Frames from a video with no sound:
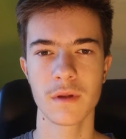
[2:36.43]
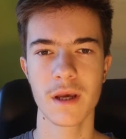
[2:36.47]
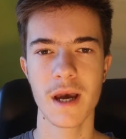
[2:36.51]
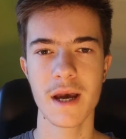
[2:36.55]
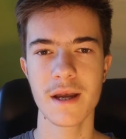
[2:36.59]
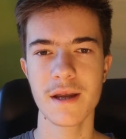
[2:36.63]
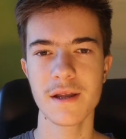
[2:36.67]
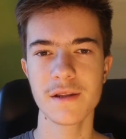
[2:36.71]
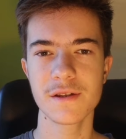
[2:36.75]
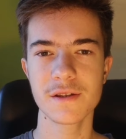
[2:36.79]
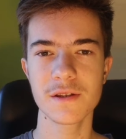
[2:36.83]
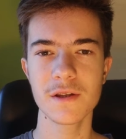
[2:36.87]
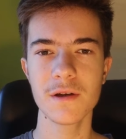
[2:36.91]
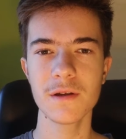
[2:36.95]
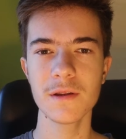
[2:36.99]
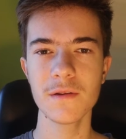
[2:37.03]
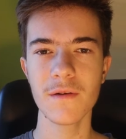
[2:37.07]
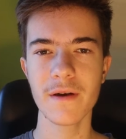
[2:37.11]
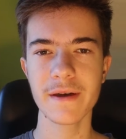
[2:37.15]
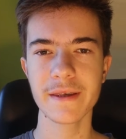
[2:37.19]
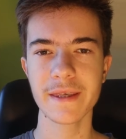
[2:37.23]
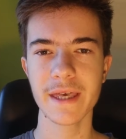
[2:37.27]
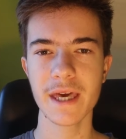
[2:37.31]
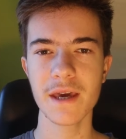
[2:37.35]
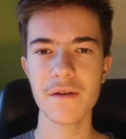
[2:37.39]
And it's not
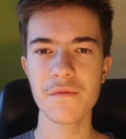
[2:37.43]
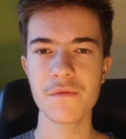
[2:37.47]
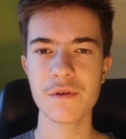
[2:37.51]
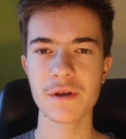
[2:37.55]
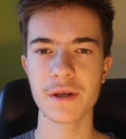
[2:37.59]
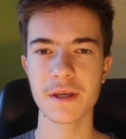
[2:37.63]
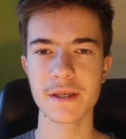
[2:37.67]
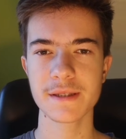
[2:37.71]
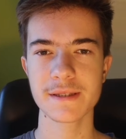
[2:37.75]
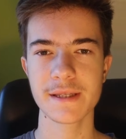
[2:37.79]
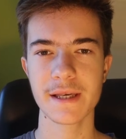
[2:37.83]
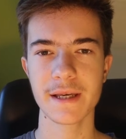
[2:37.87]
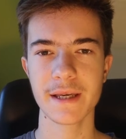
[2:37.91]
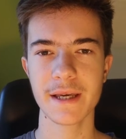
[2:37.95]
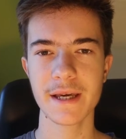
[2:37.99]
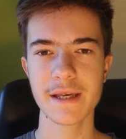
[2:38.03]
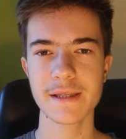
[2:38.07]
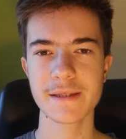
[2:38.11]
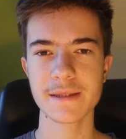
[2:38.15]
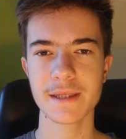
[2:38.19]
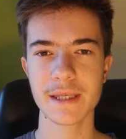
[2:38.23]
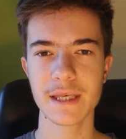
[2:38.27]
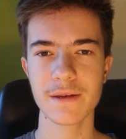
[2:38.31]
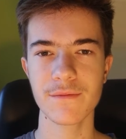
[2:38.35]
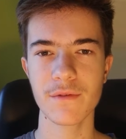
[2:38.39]
like Game Freak is
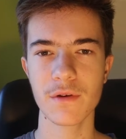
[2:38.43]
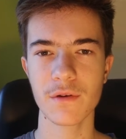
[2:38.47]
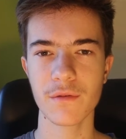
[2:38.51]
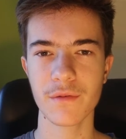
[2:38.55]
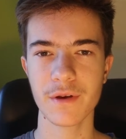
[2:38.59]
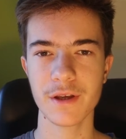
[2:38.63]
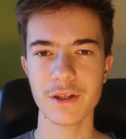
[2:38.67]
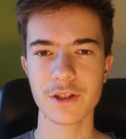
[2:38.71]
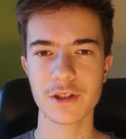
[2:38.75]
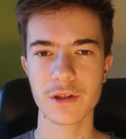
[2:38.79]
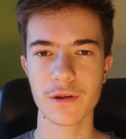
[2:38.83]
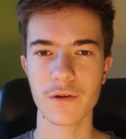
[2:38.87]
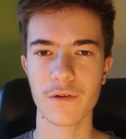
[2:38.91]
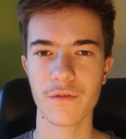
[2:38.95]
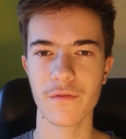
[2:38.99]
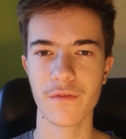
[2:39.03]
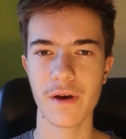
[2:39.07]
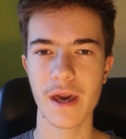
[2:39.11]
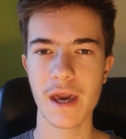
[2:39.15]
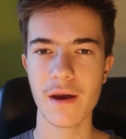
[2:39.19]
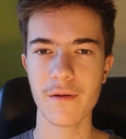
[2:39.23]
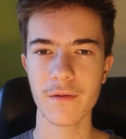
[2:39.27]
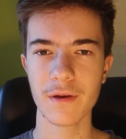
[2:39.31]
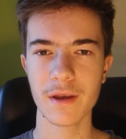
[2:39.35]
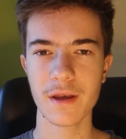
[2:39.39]
against giving regional
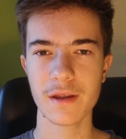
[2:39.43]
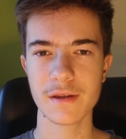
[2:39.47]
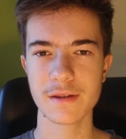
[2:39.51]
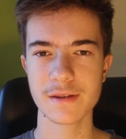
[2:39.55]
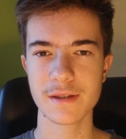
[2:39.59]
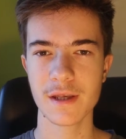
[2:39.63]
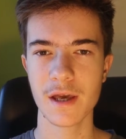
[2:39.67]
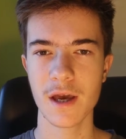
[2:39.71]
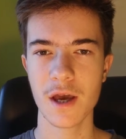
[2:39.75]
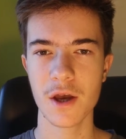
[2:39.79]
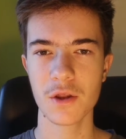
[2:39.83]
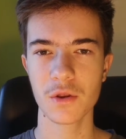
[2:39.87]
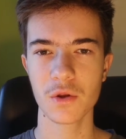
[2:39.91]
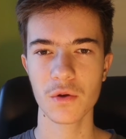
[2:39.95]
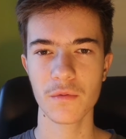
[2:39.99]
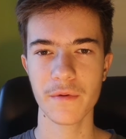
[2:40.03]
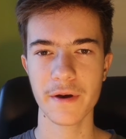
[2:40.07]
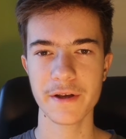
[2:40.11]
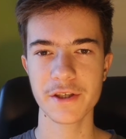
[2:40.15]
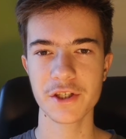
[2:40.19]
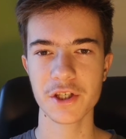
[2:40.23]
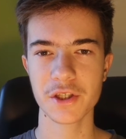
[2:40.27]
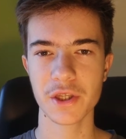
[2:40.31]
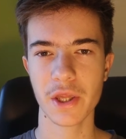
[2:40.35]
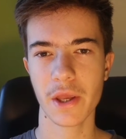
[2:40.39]
variants to
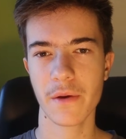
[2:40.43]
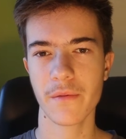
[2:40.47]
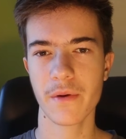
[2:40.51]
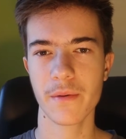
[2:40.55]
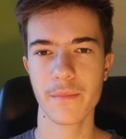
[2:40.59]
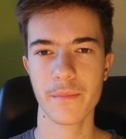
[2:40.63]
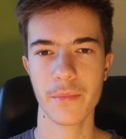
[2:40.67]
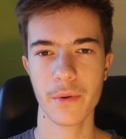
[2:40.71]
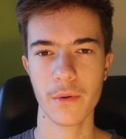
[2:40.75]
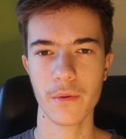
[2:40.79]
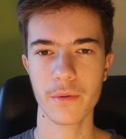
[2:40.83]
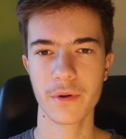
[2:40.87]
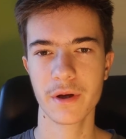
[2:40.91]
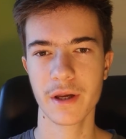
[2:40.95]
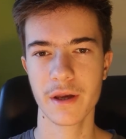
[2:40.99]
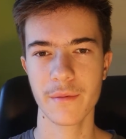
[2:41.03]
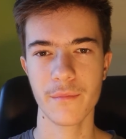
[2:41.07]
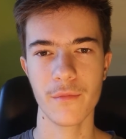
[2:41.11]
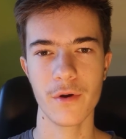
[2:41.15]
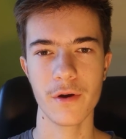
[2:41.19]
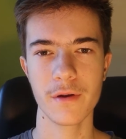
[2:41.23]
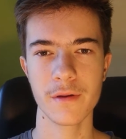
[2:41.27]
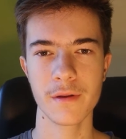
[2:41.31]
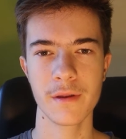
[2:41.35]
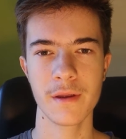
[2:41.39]
legendary
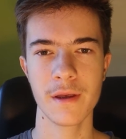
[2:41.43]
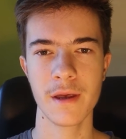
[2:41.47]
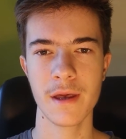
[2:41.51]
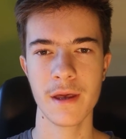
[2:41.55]
Pokemon.